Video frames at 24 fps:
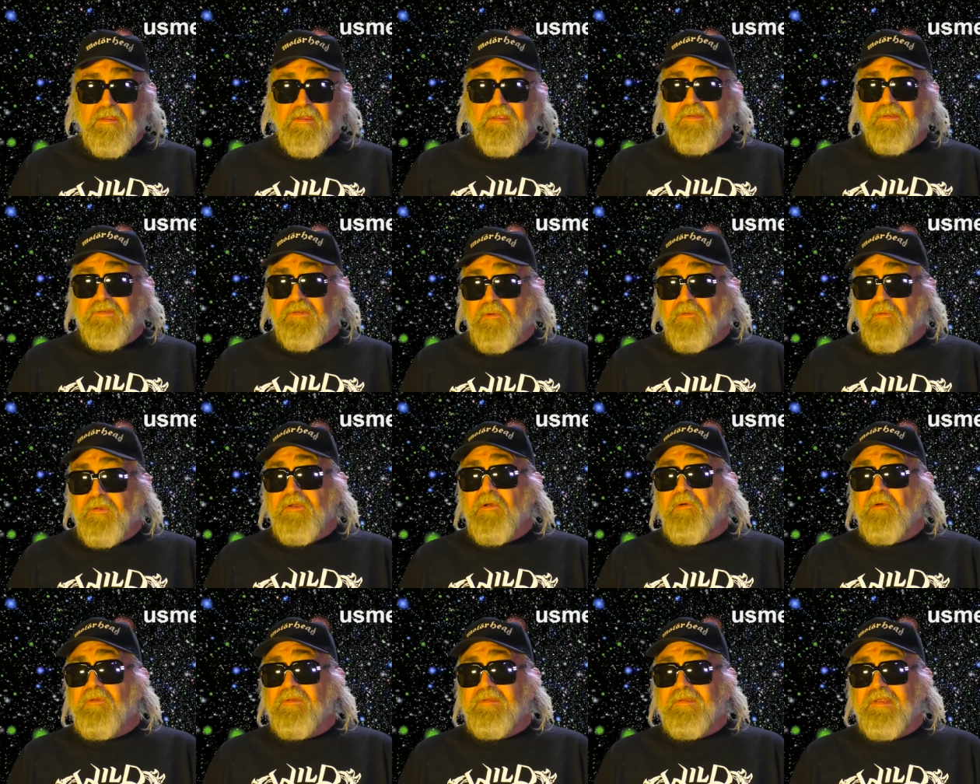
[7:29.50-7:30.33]
so we
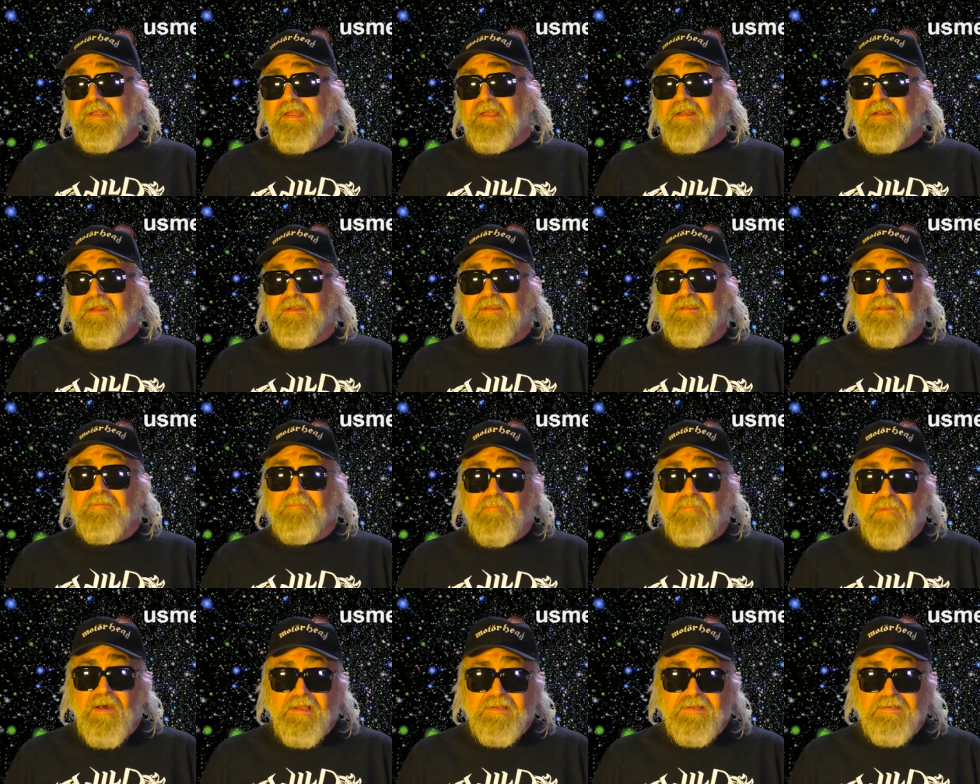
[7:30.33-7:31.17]
go to get on the
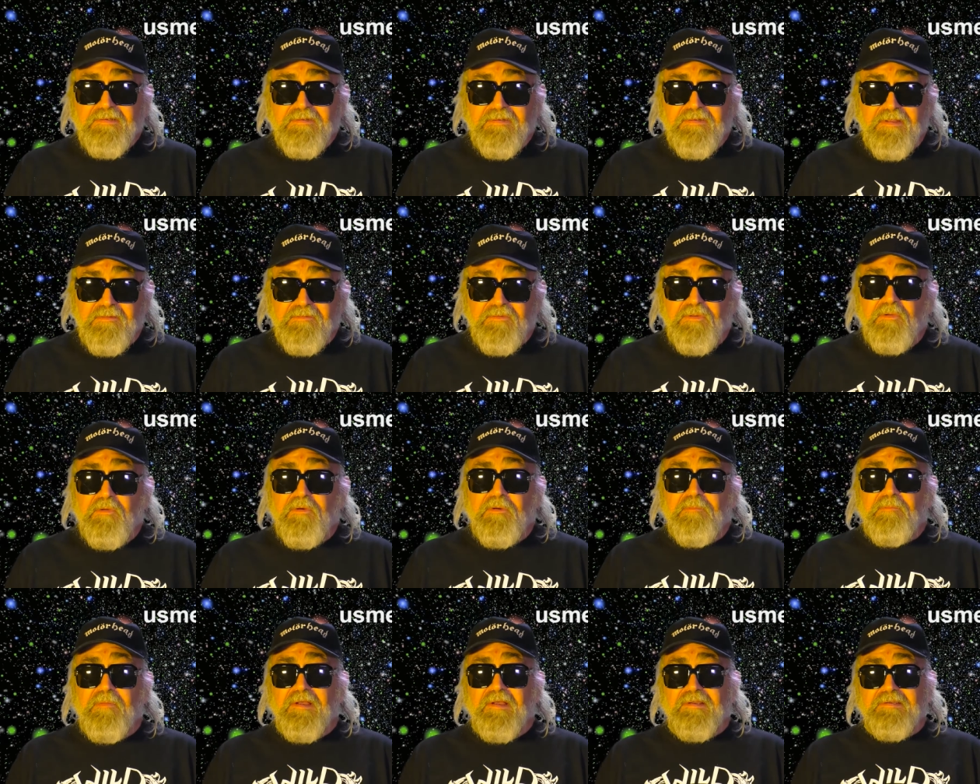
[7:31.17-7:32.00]
bus, the tour
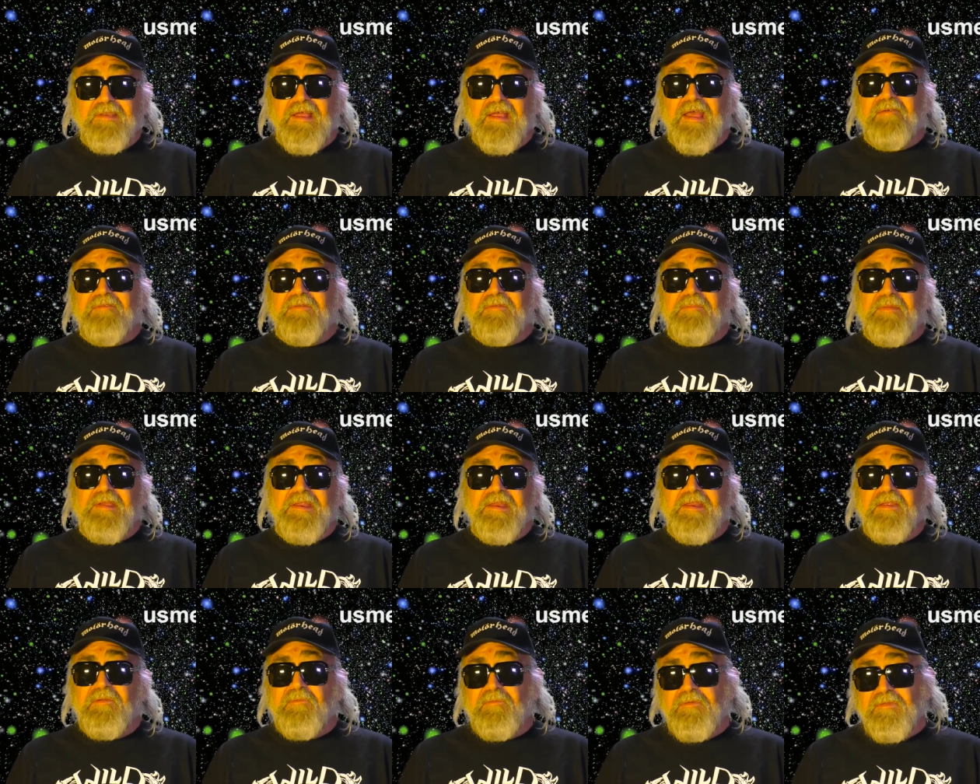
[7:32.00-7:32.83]
bus, to have a
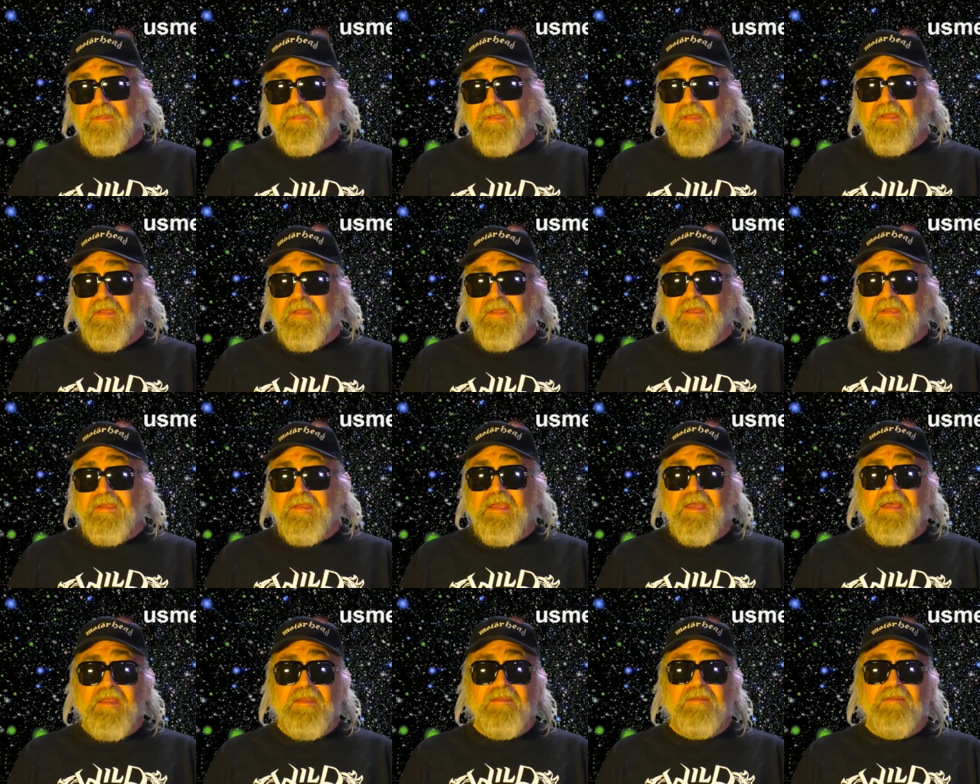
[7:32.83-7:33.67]
meeting with
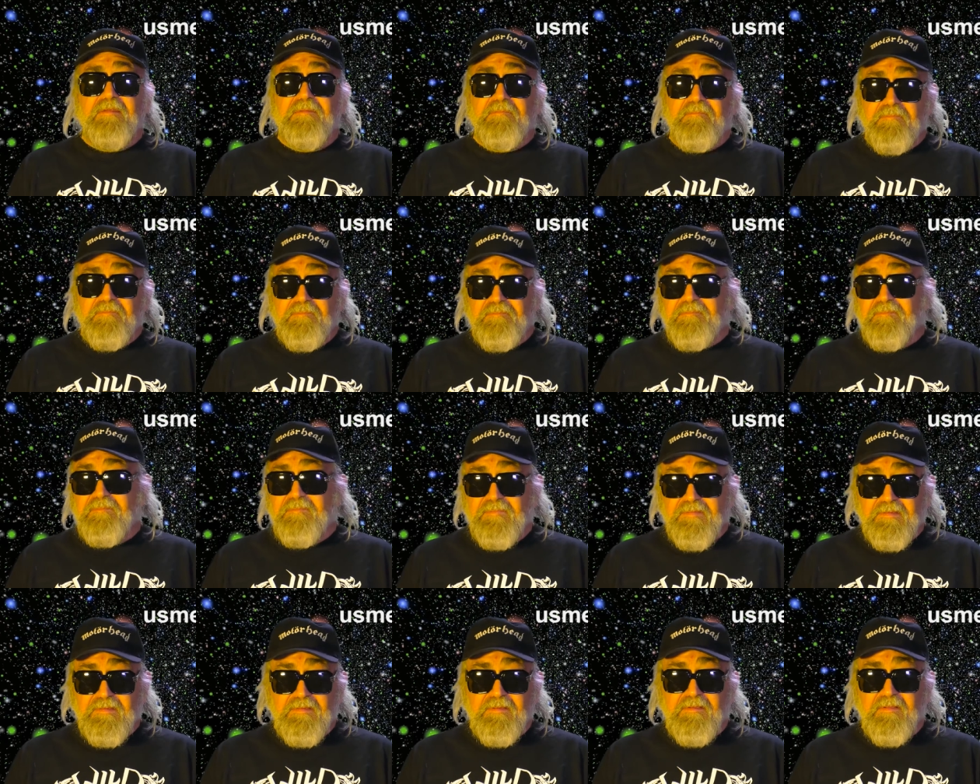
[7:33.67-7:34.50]
Ken,
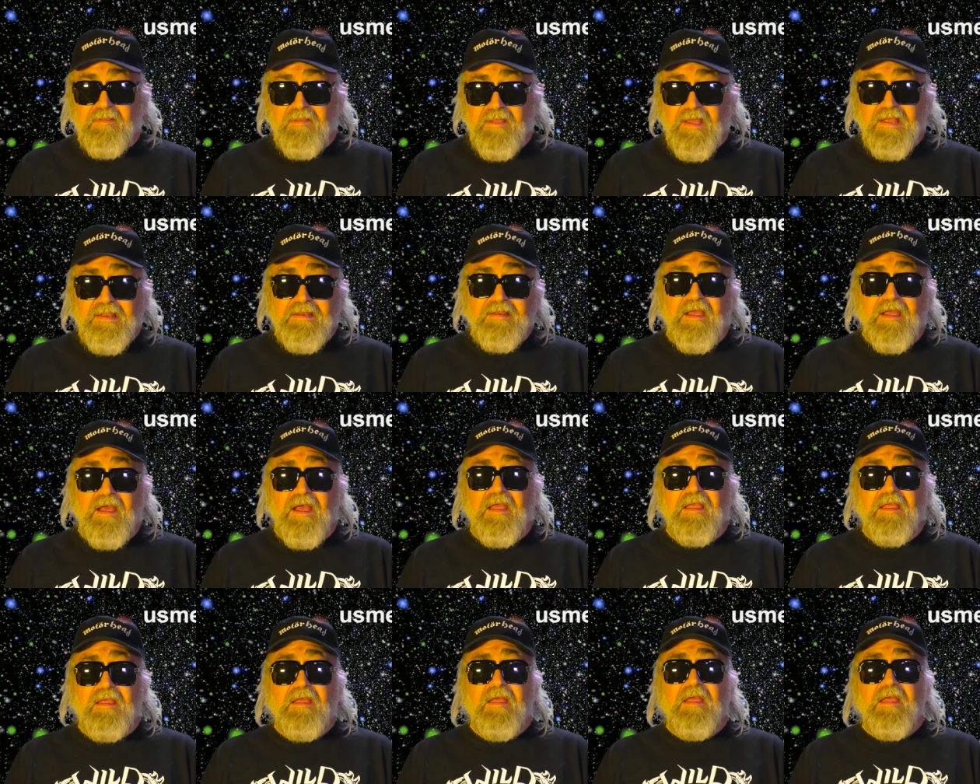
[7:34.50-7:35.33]
the light
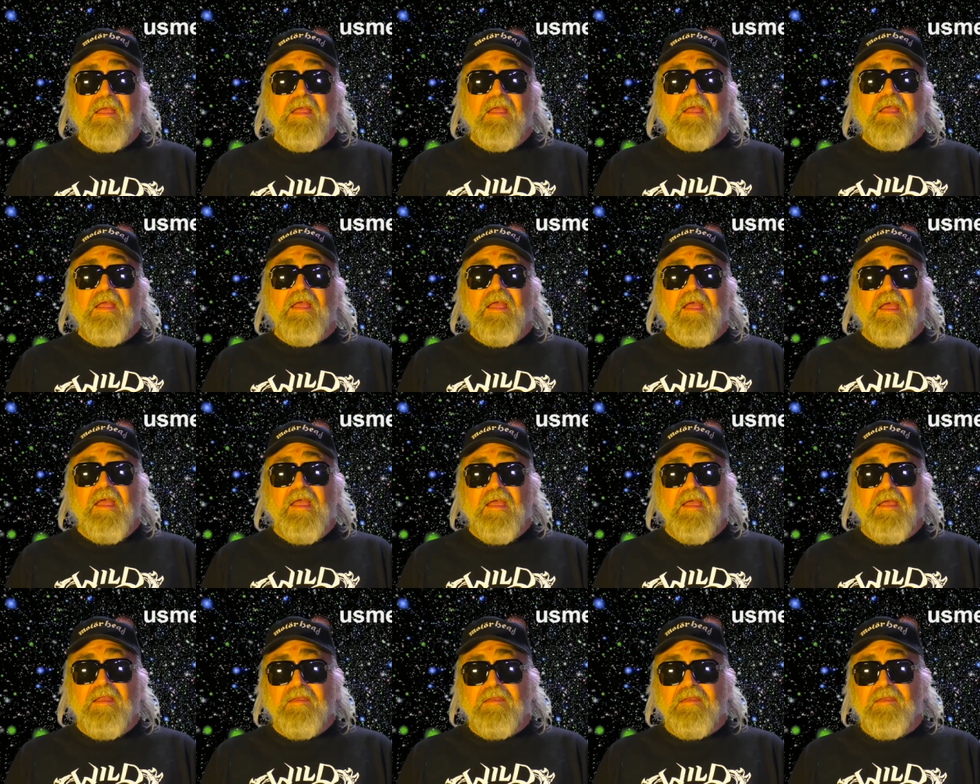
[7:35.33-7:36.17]
guy,
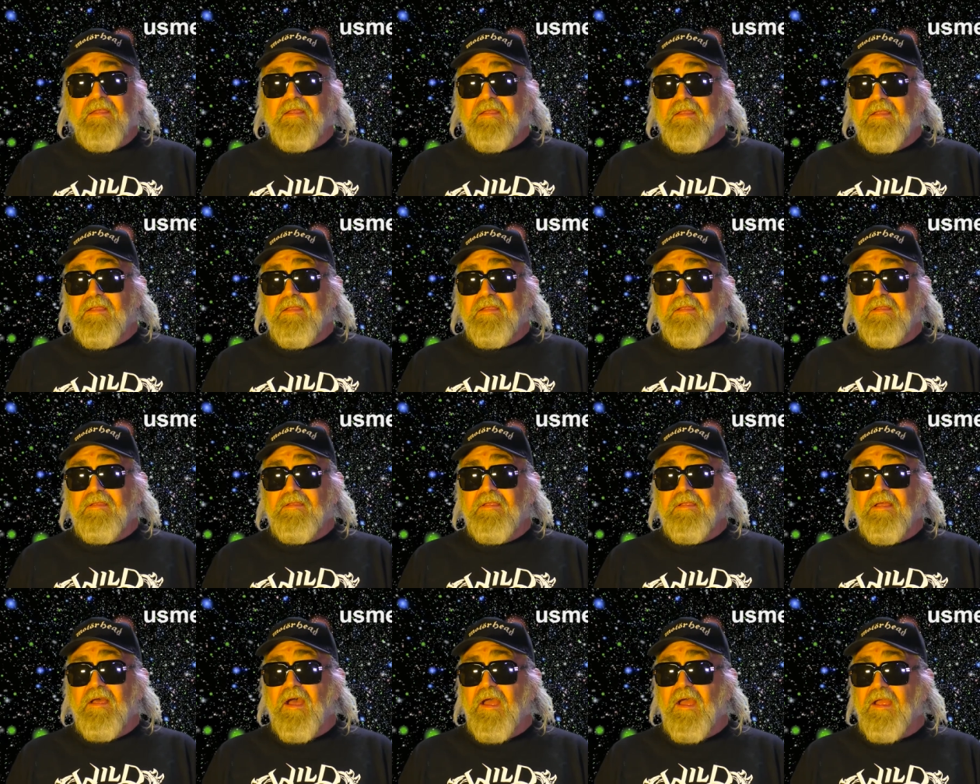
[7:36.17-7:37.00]
and
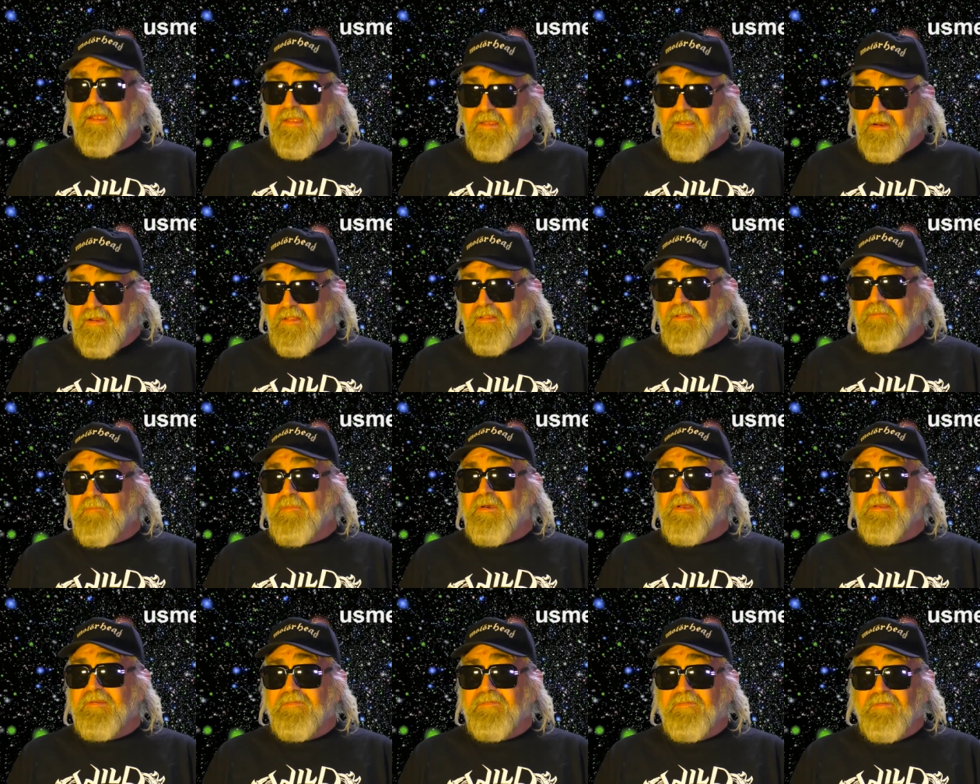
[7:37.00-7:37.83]
I get on the
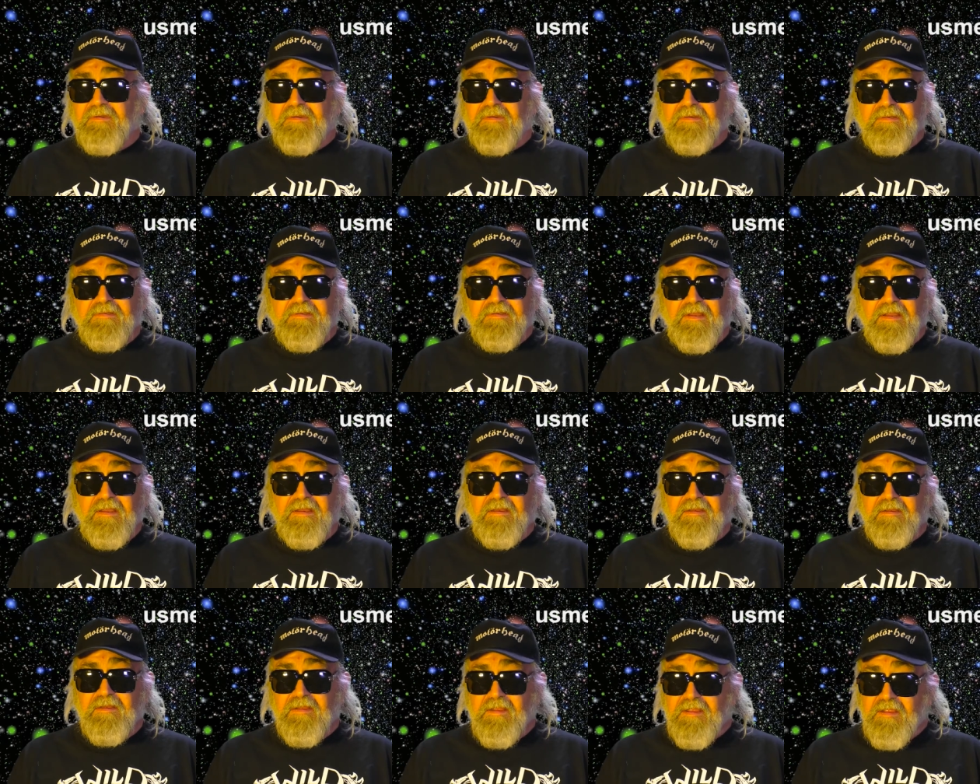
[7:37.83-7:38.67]
bus first,
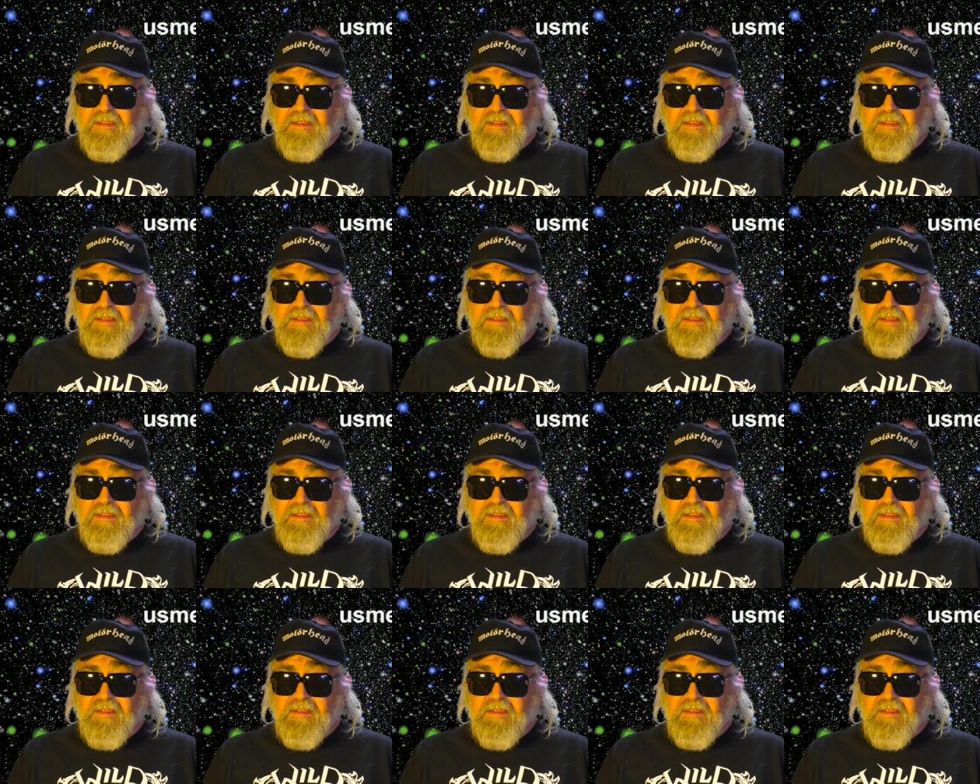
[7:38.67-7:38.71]
and